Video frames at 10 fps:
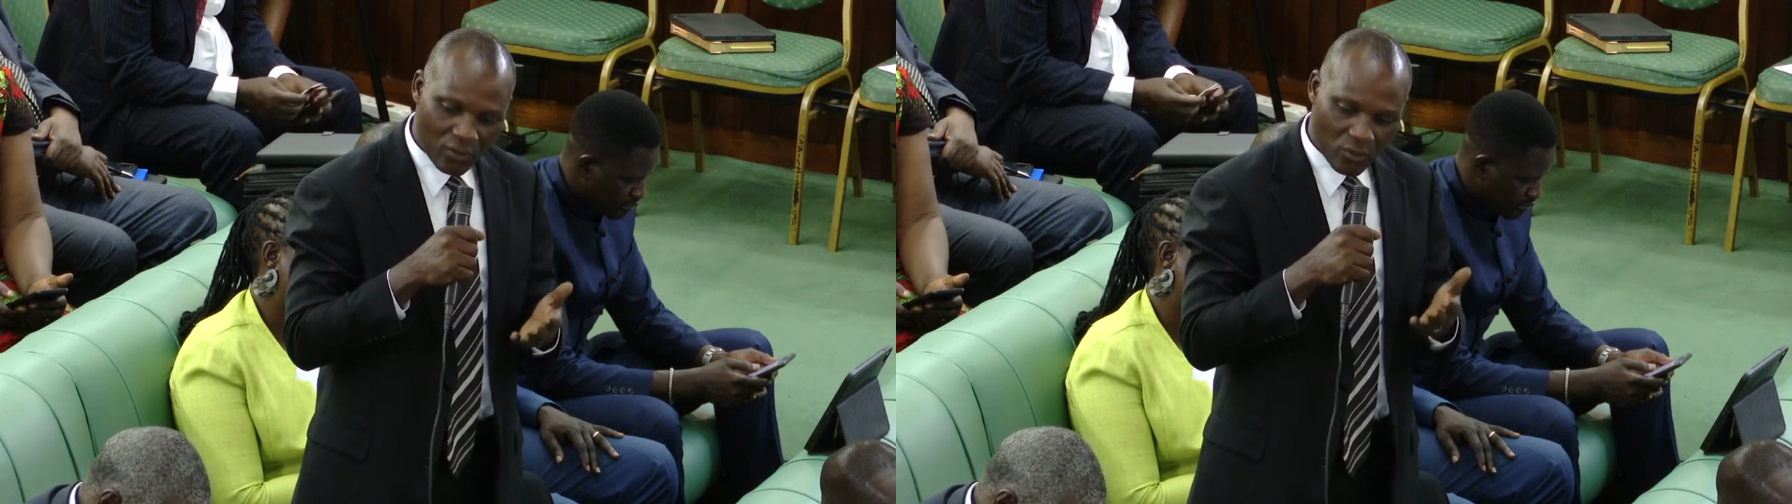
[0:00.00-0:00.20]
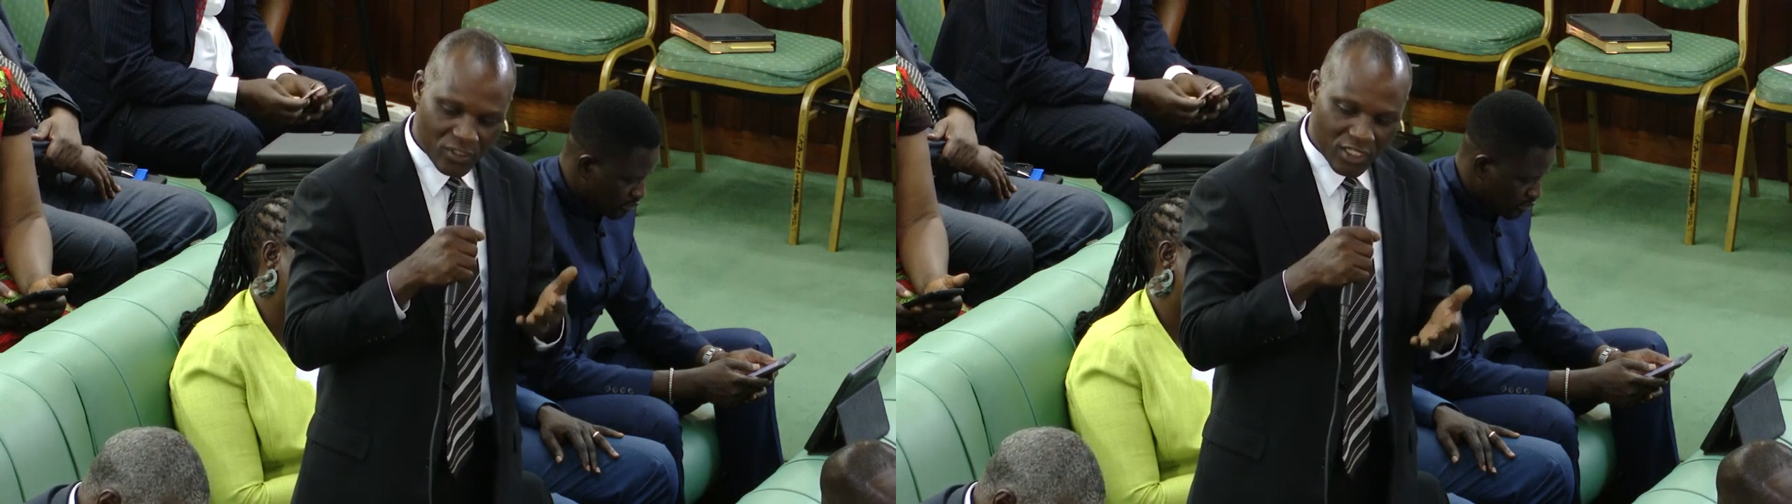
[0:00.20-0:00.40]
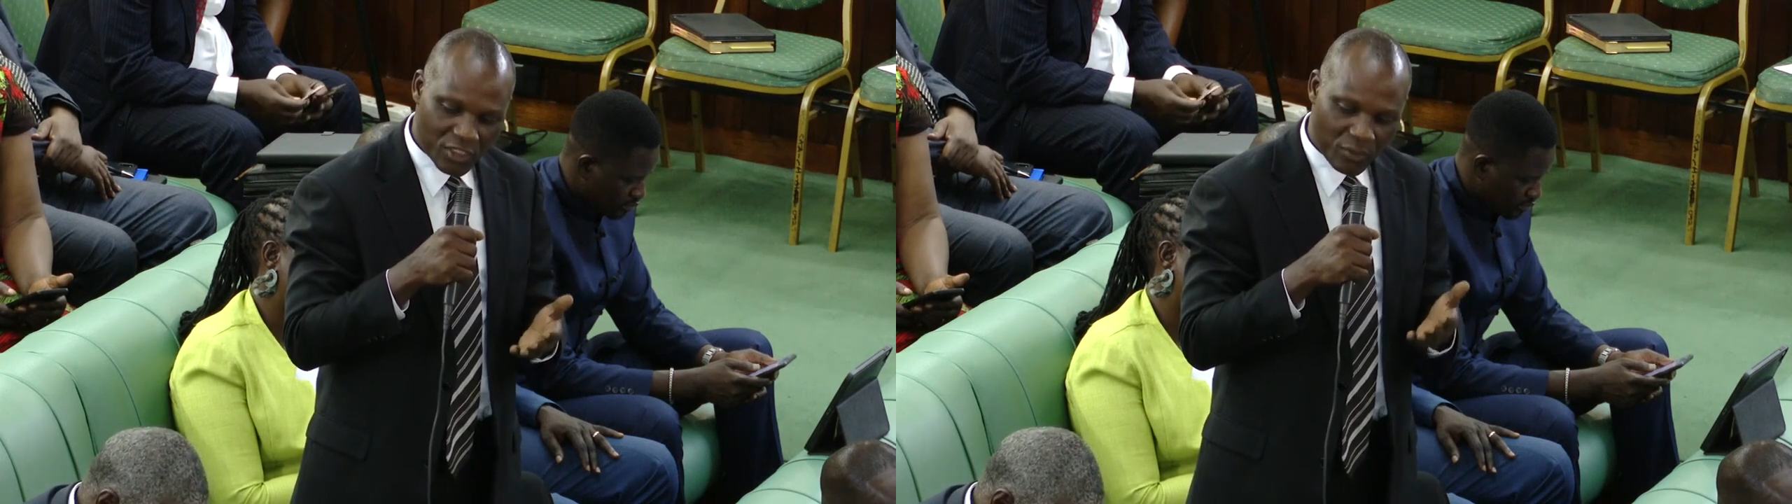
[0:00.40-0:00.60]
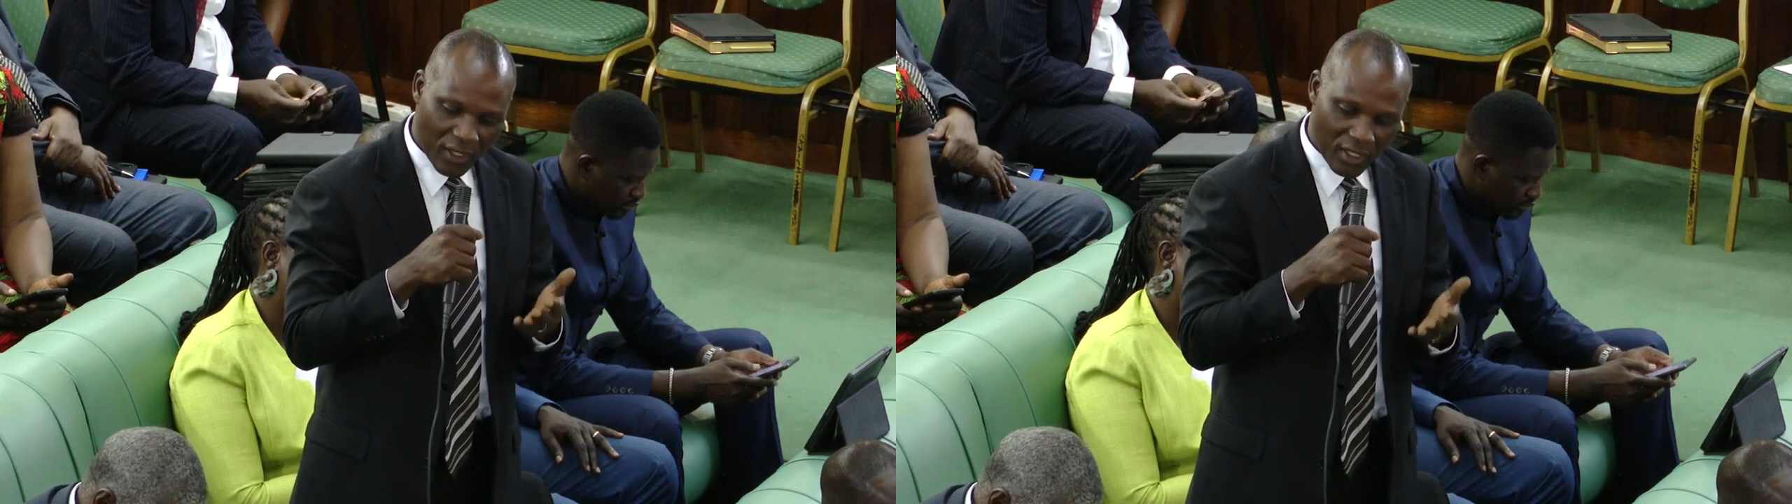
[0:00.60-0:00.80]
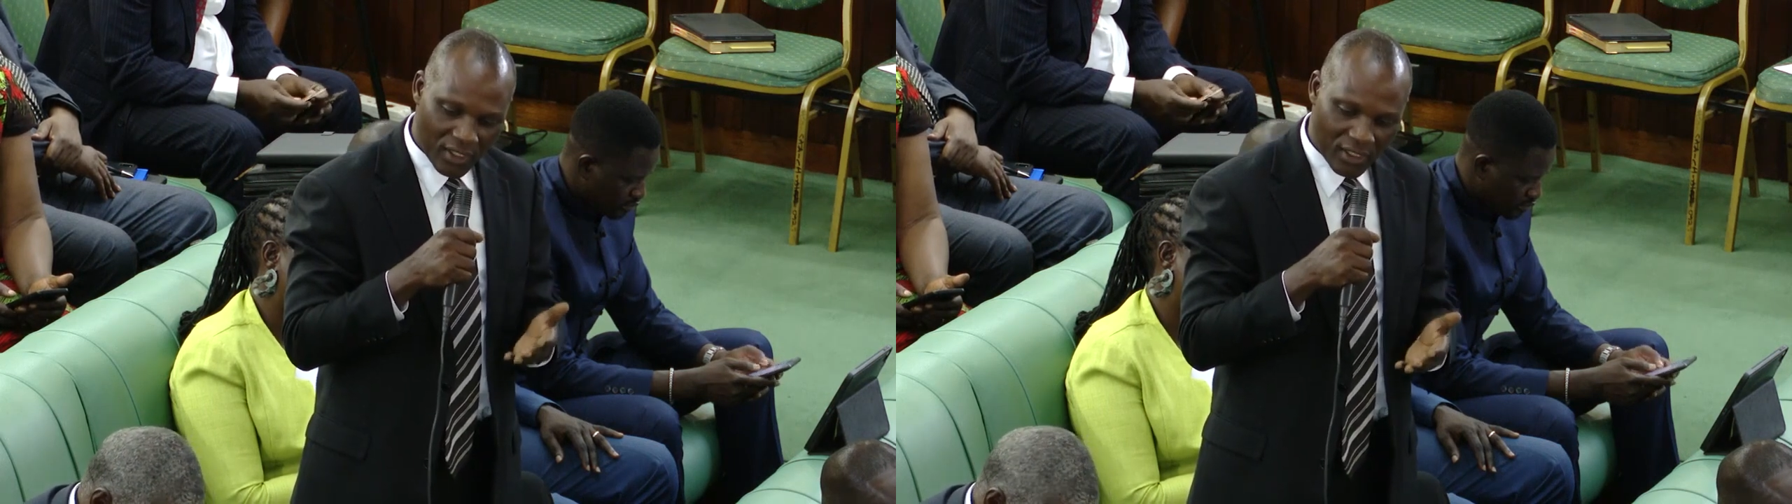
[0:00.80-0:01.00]
whose
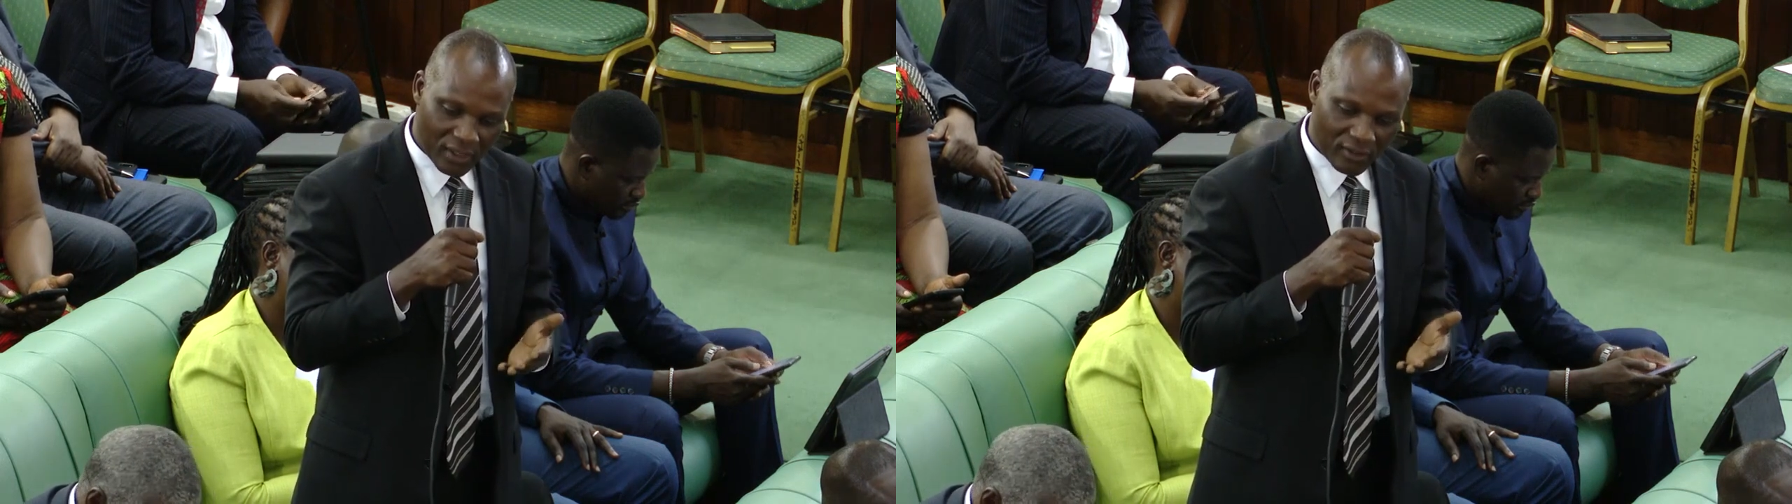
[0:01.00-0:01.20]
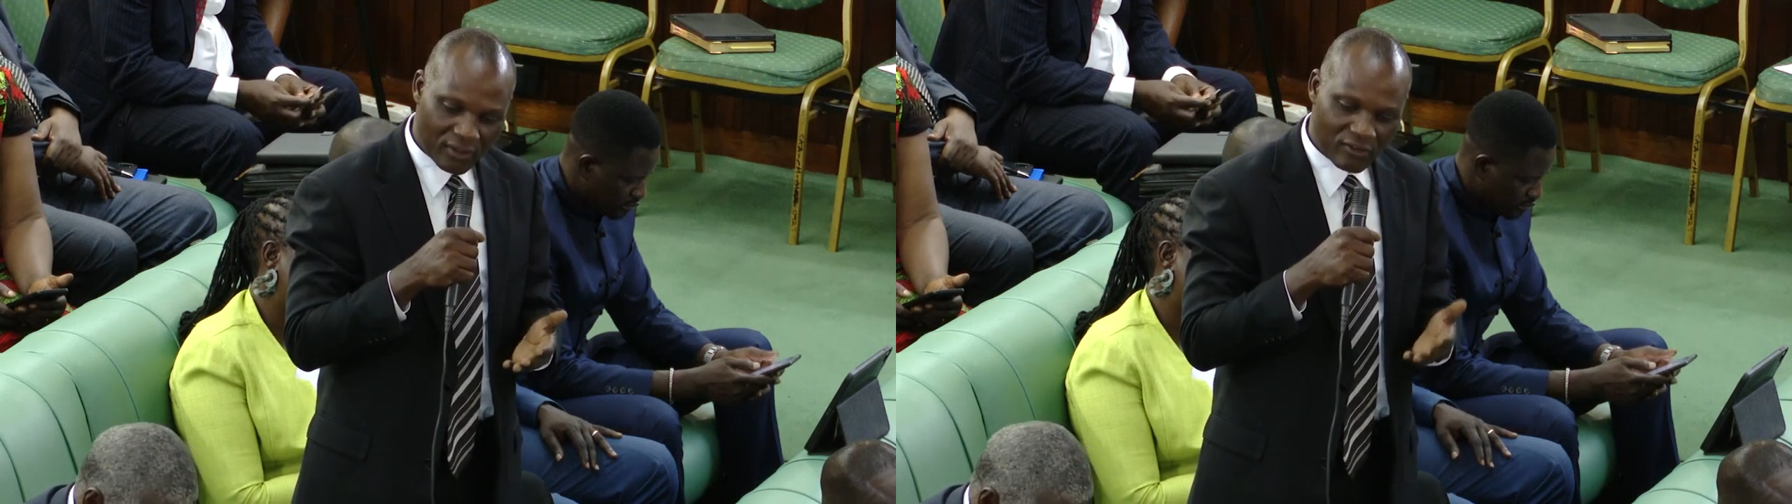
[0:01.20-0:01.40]
expiry date